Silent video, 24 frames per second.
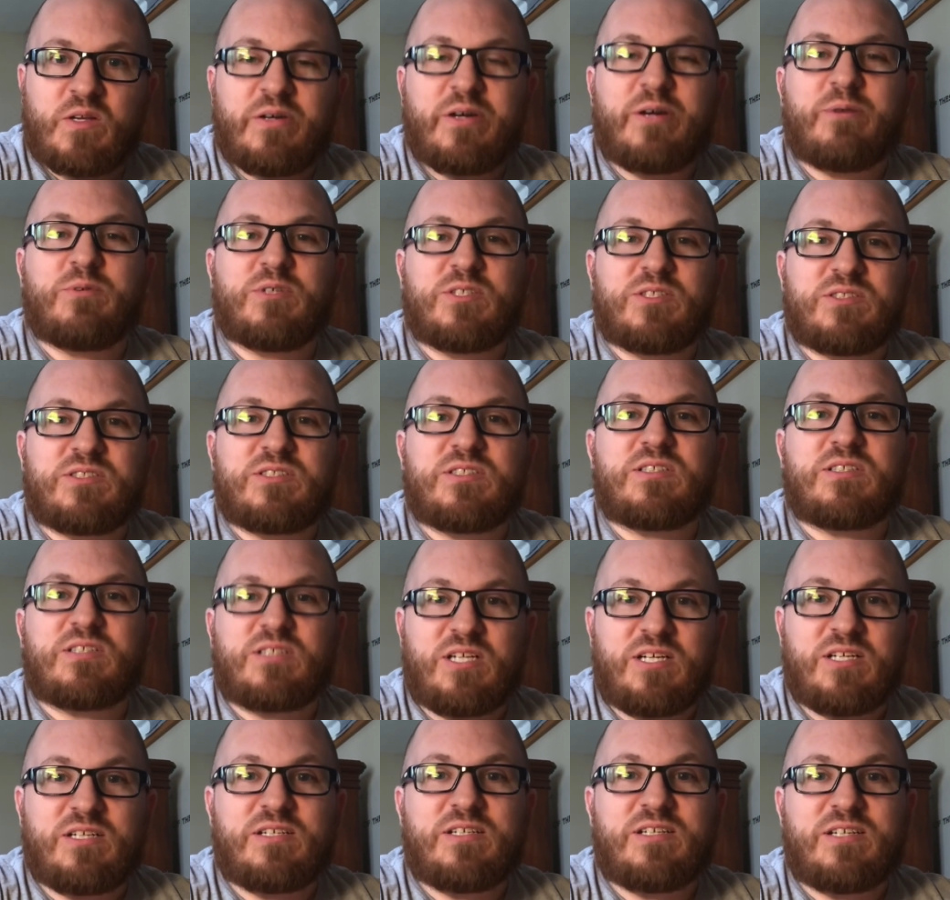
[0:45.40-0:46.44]
it was
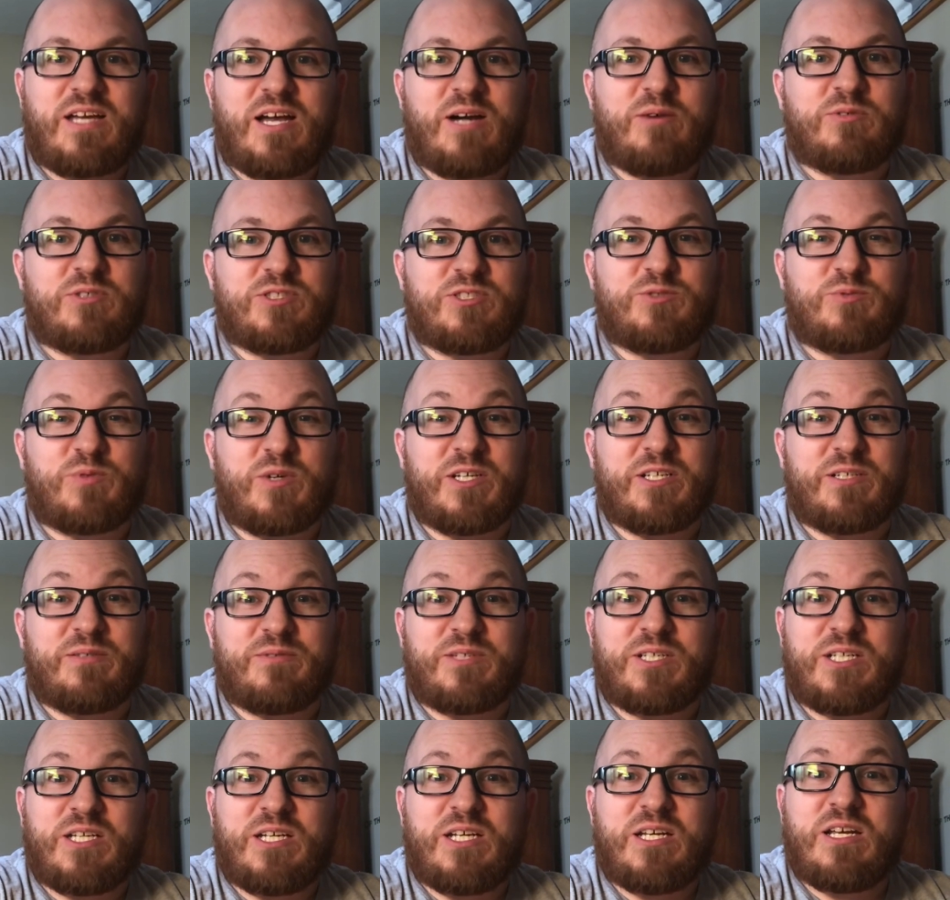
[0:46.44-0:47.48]
I was
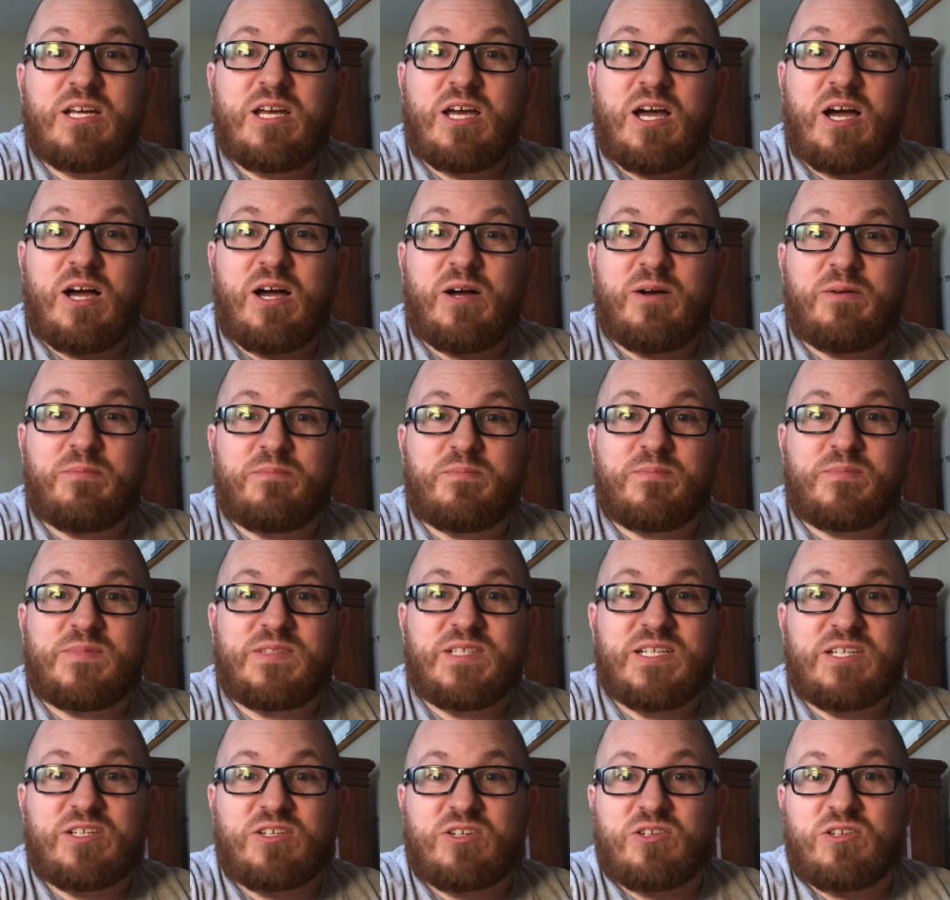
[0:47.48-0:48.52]
sweating.
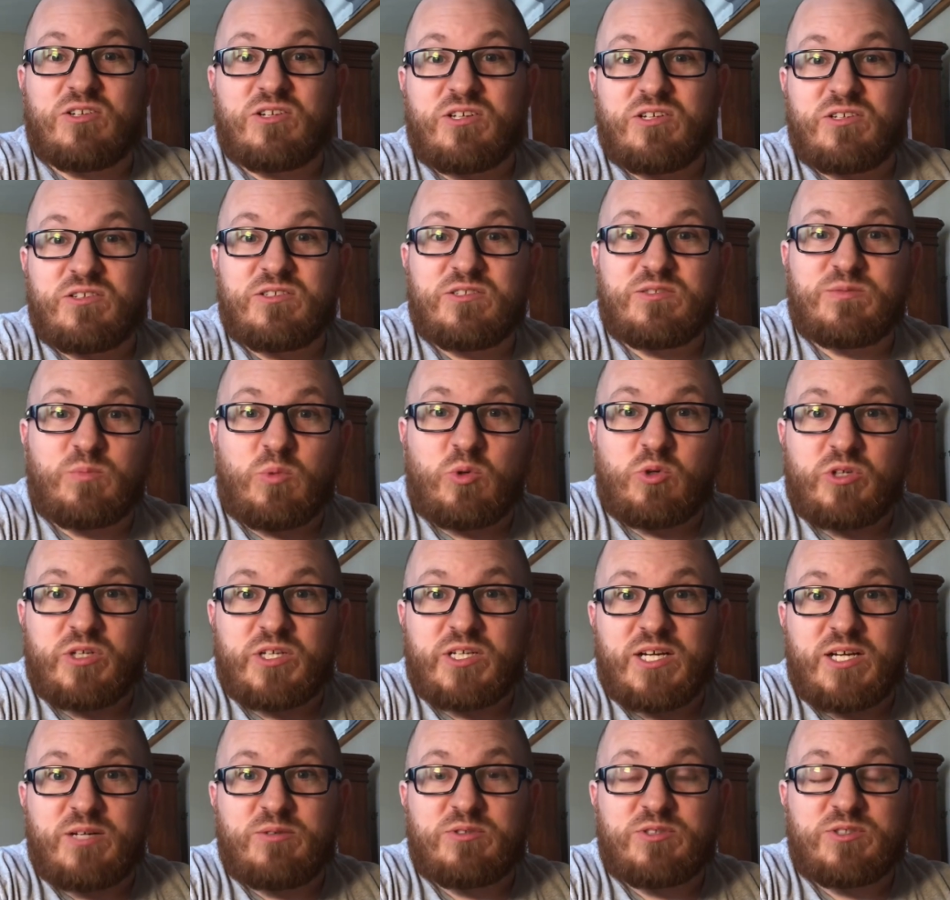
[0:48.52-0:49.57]
Did it earlier this
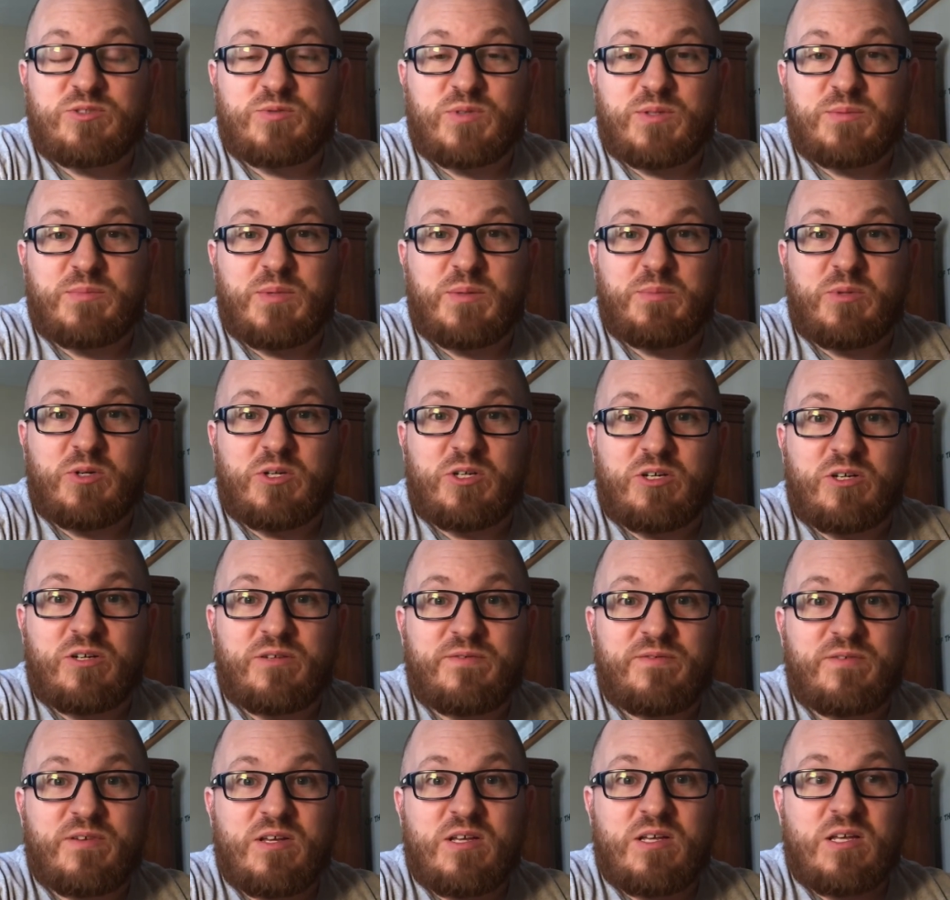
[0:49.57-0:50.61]
morning. I was sweating my butt
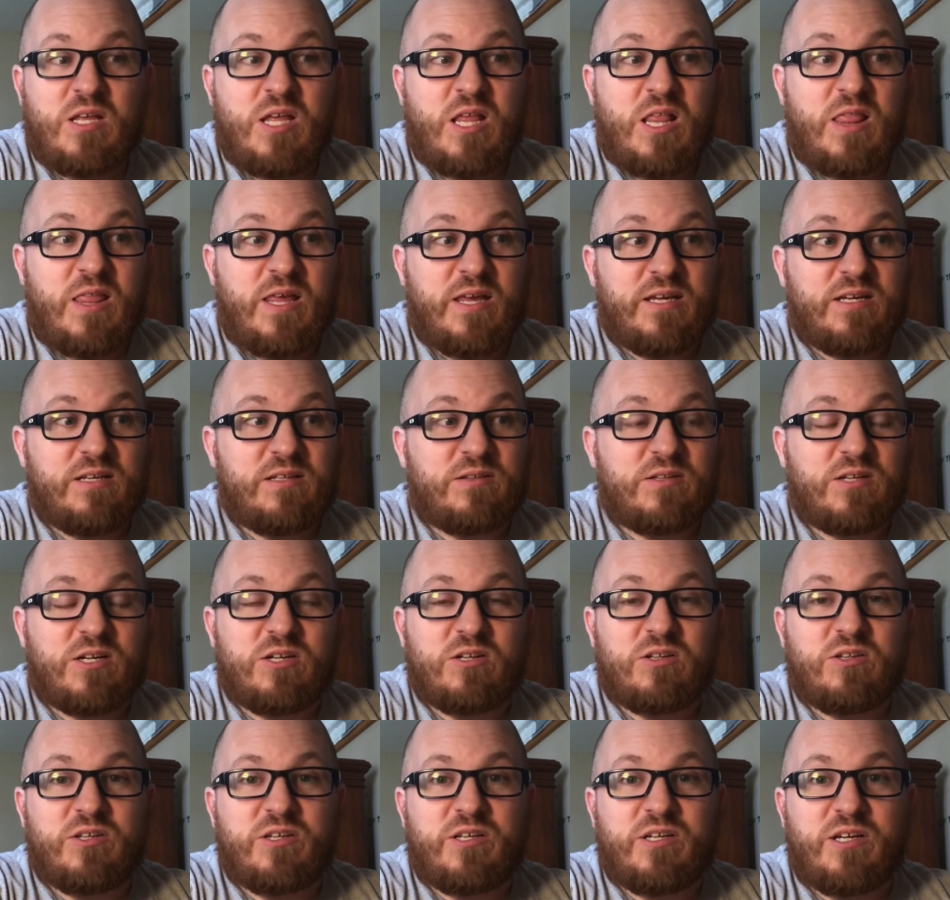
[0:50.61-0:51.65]
off, like
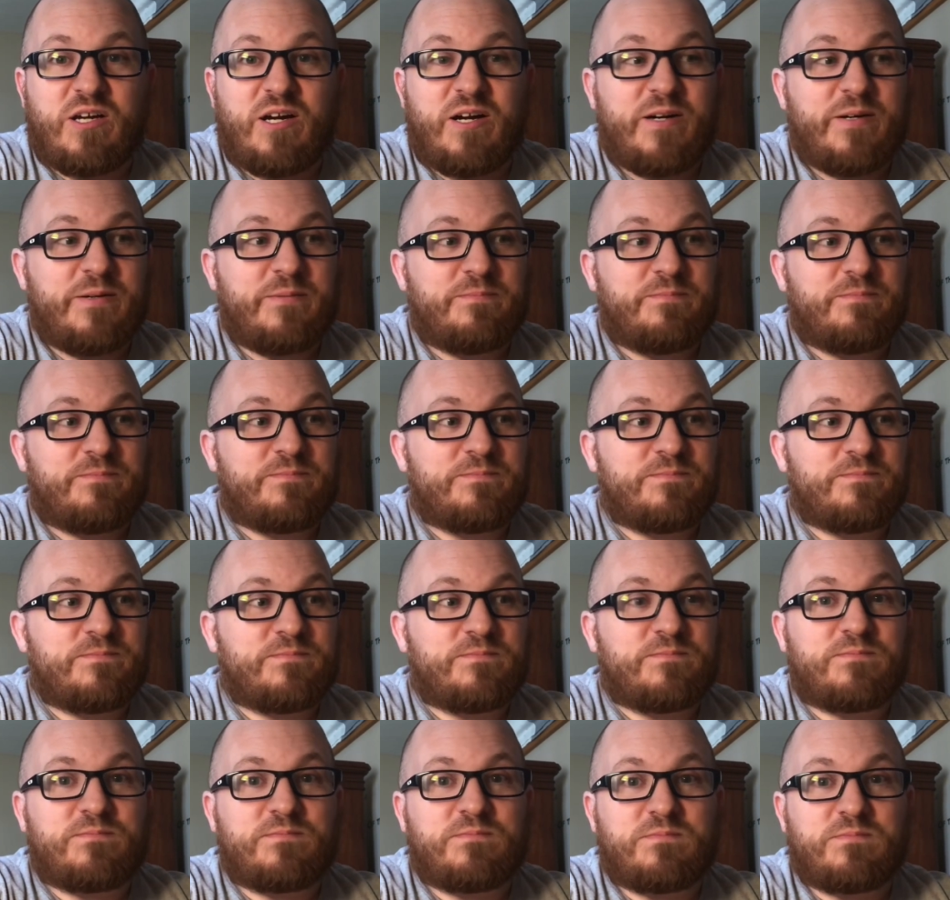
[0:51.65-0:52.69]
literally.
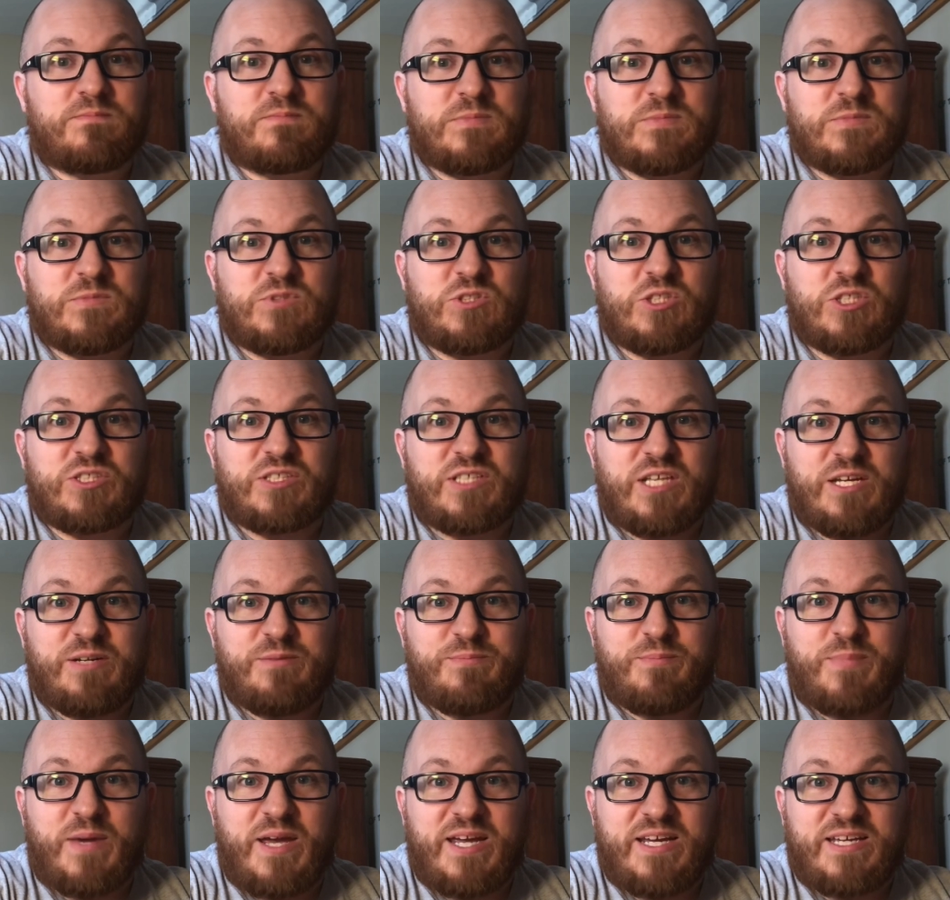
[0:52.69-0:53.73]
Just
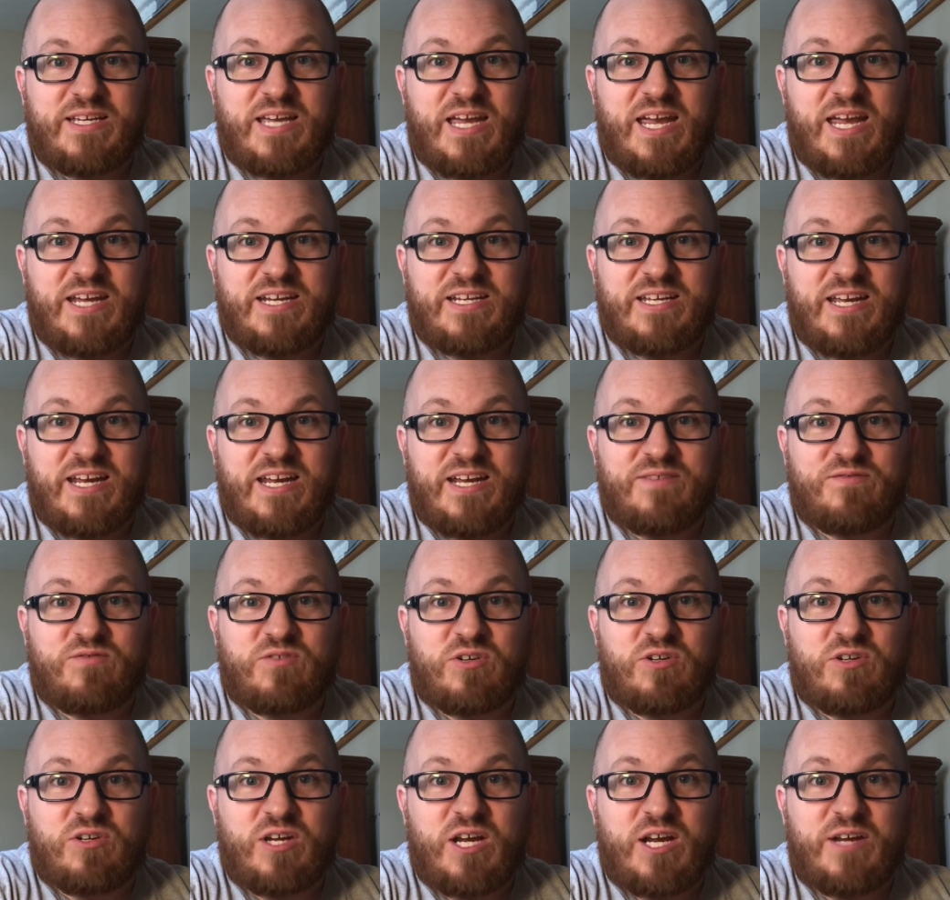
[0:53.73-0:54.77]
getting back at it
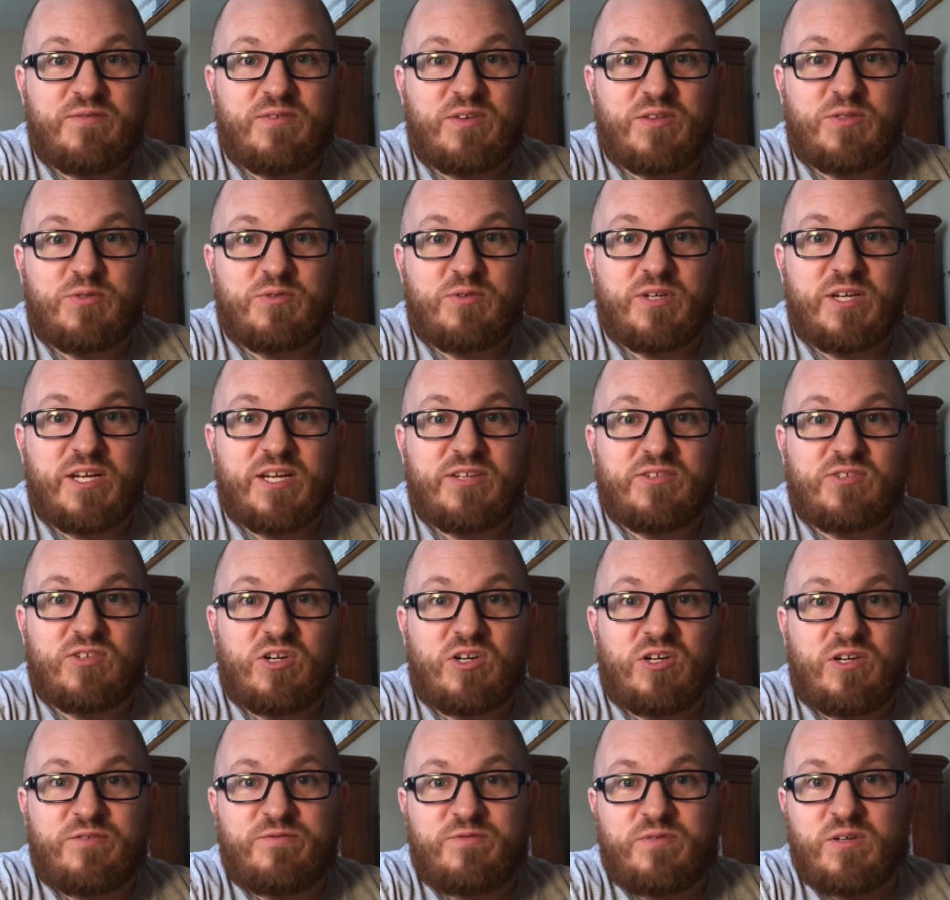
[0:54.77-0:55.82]
after having 3 days
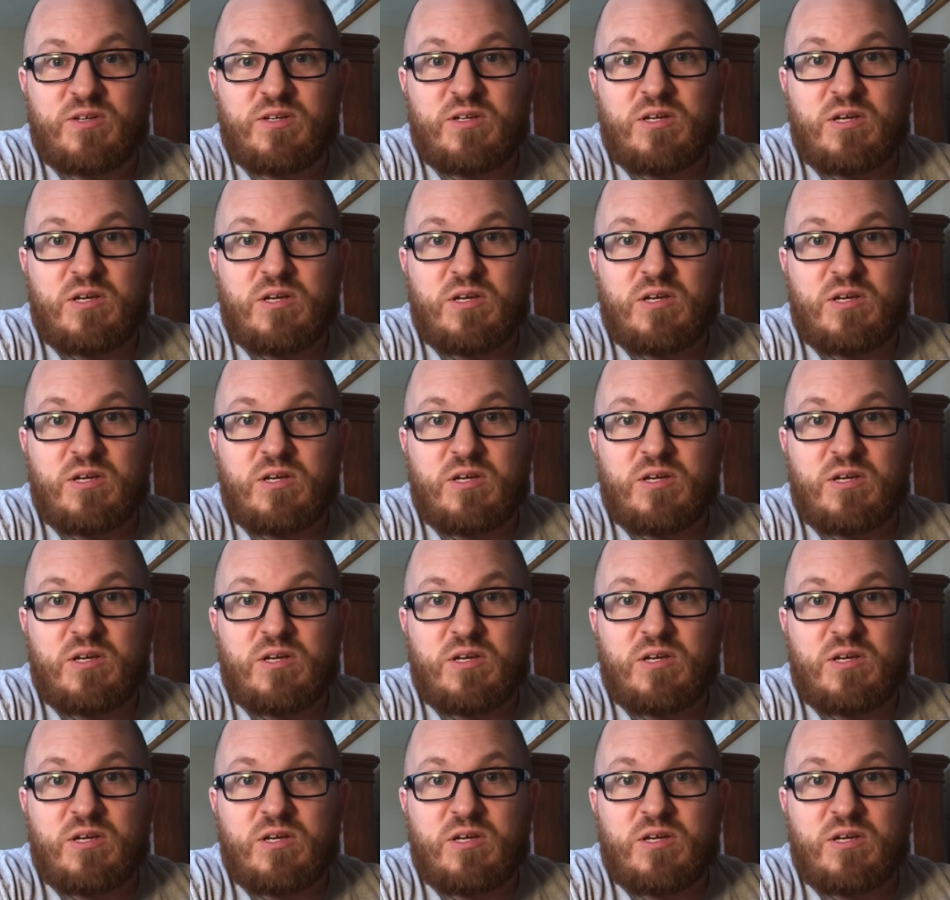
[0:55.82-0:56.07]
off.